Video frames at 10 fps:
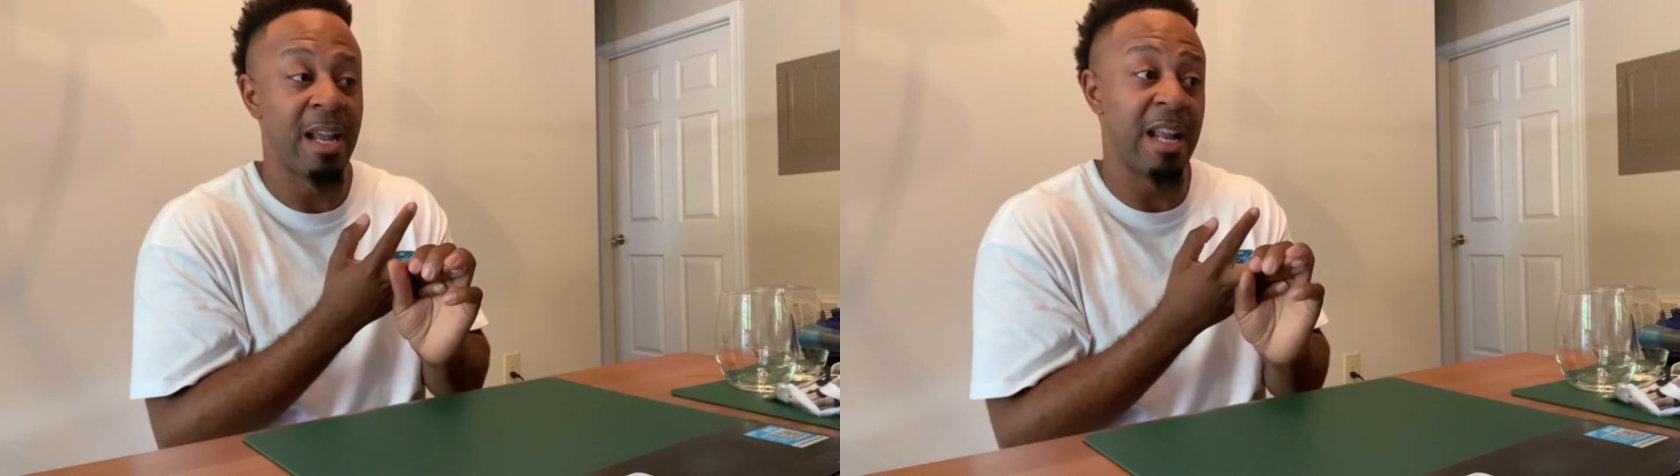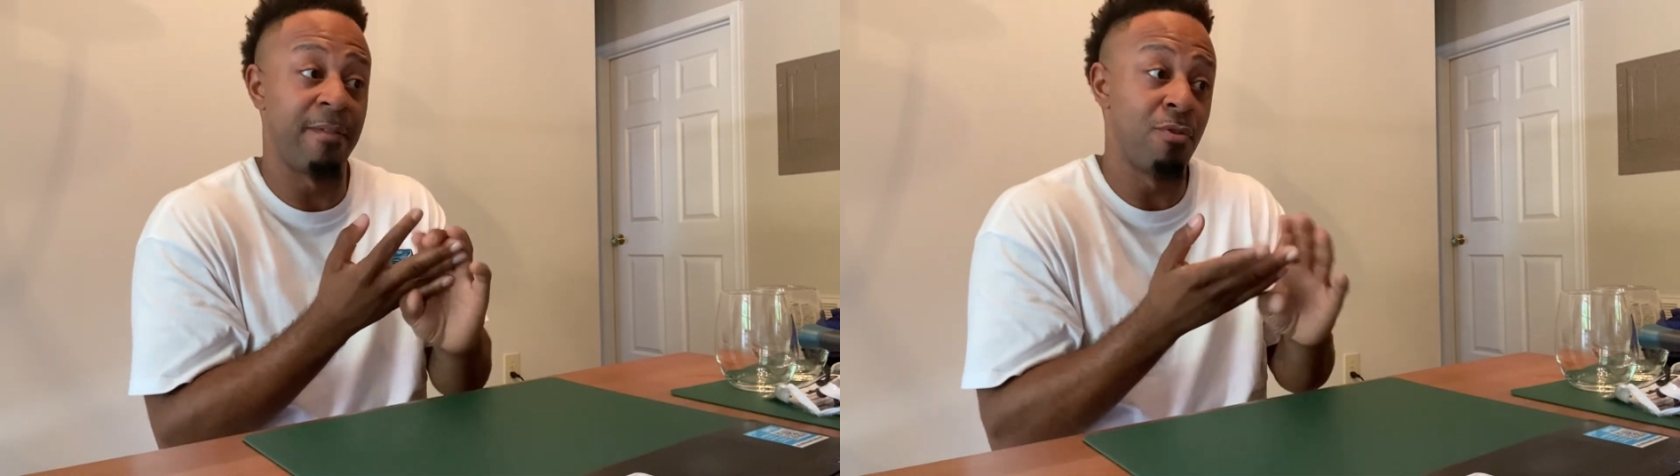
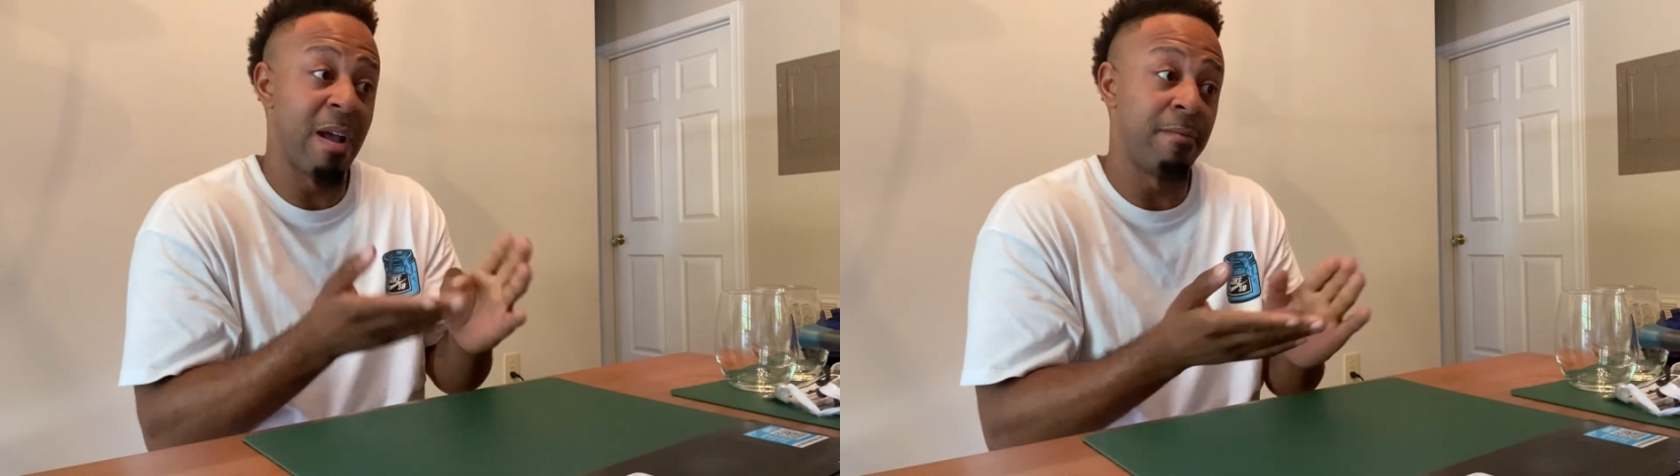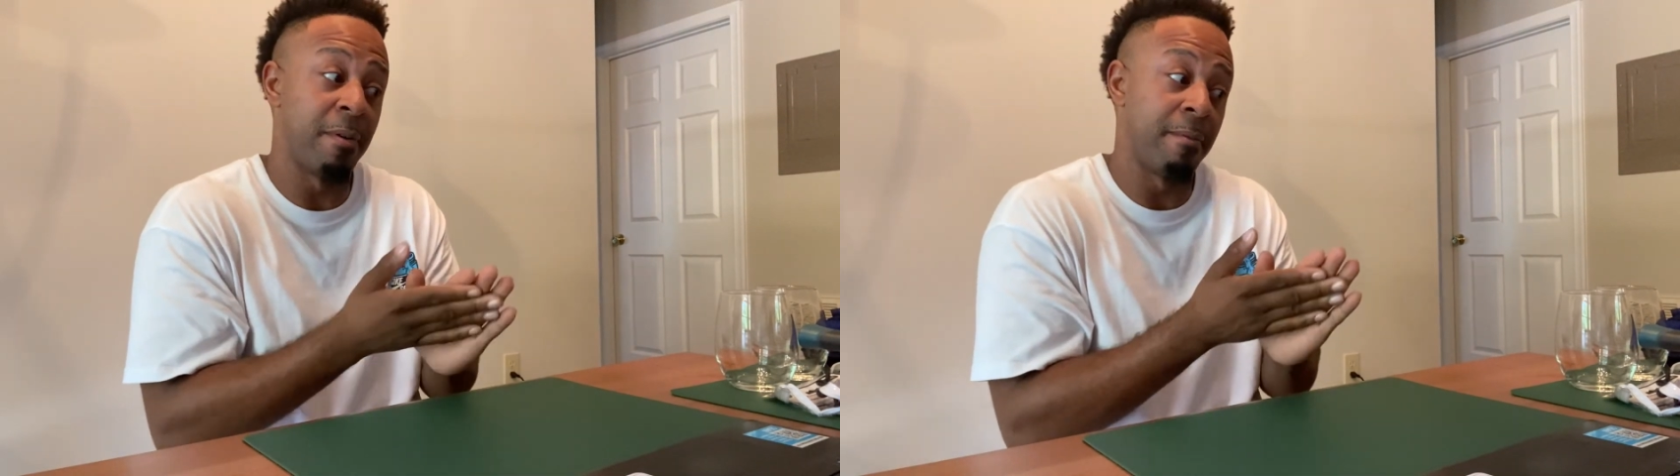And if you
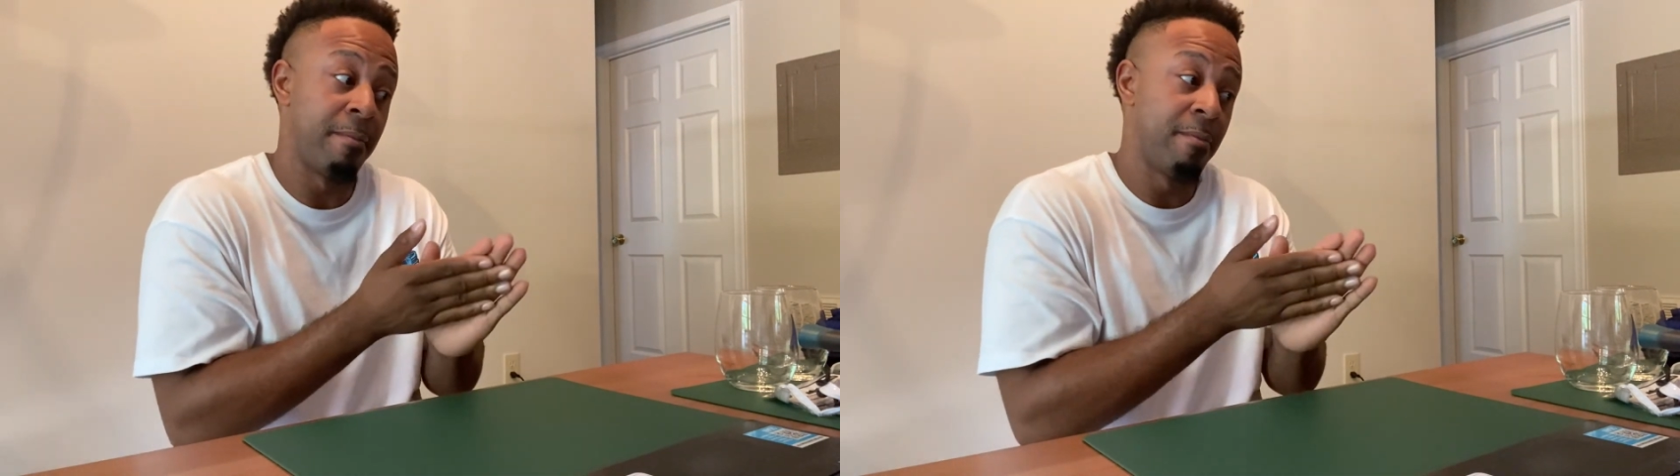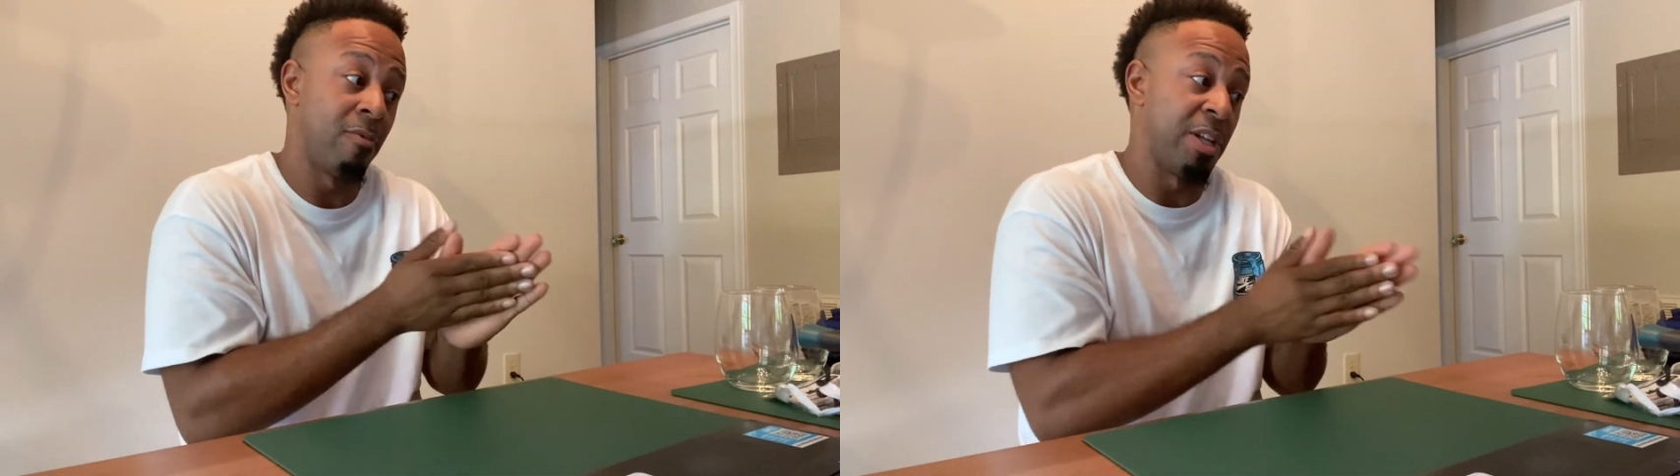have a
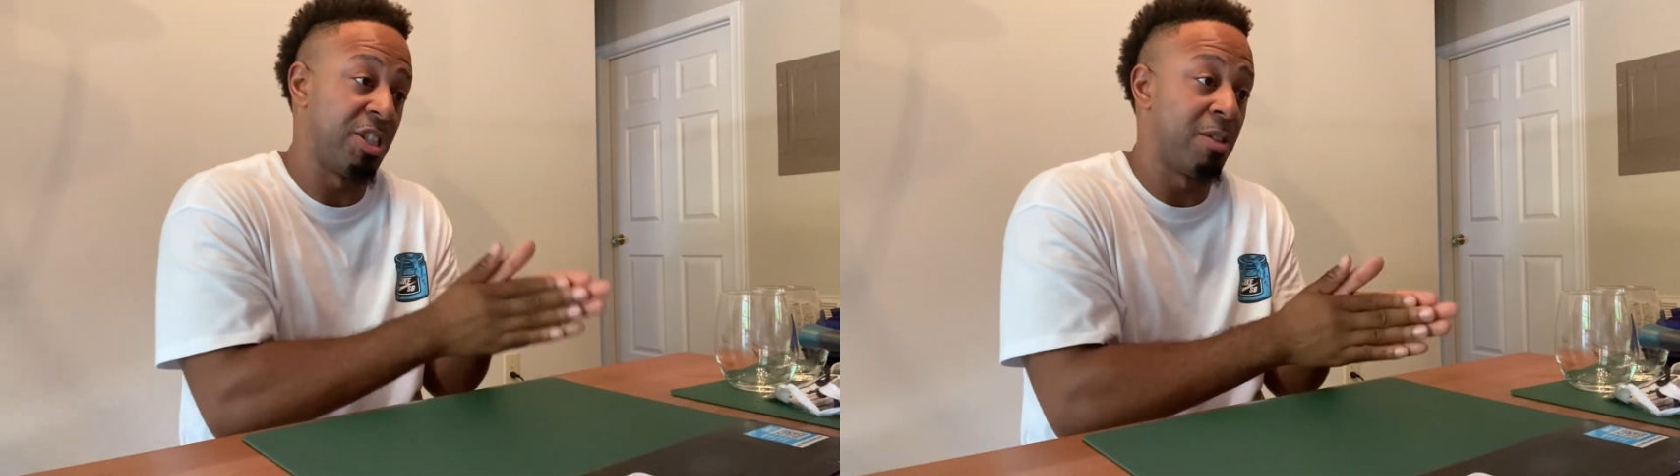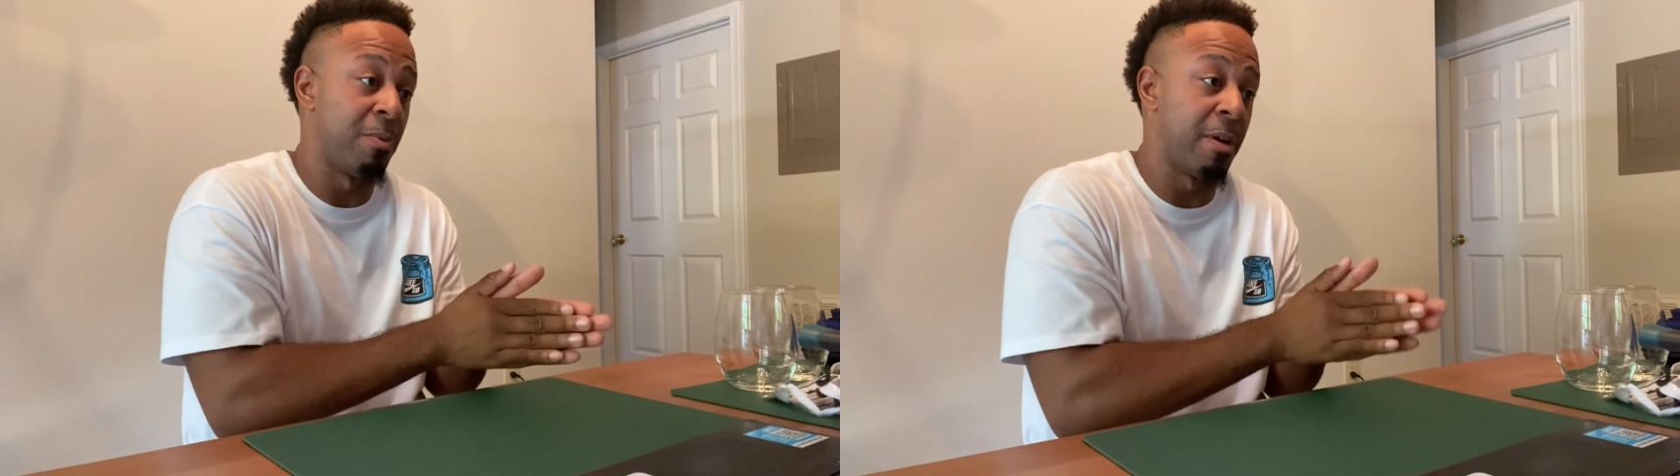
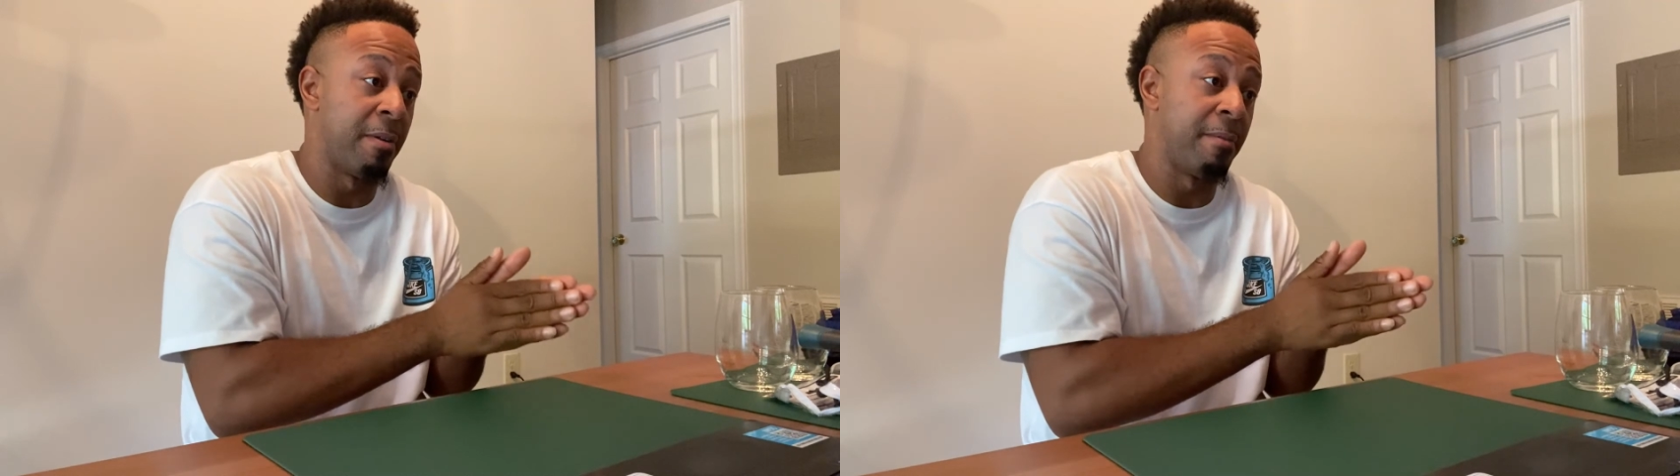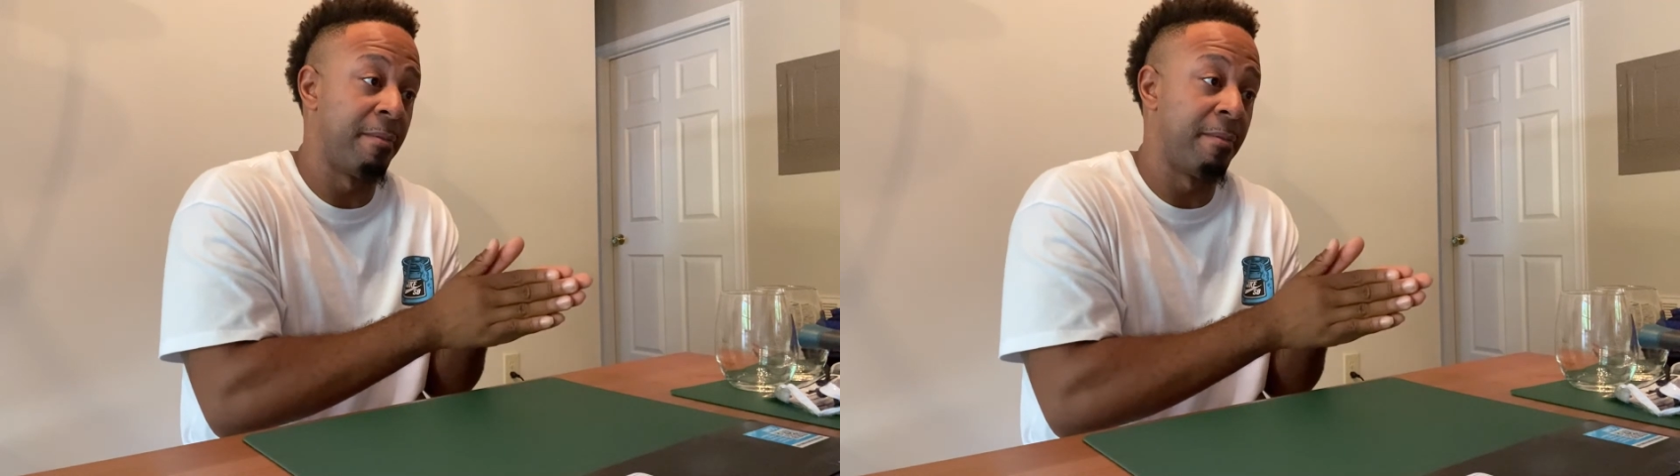relationship with a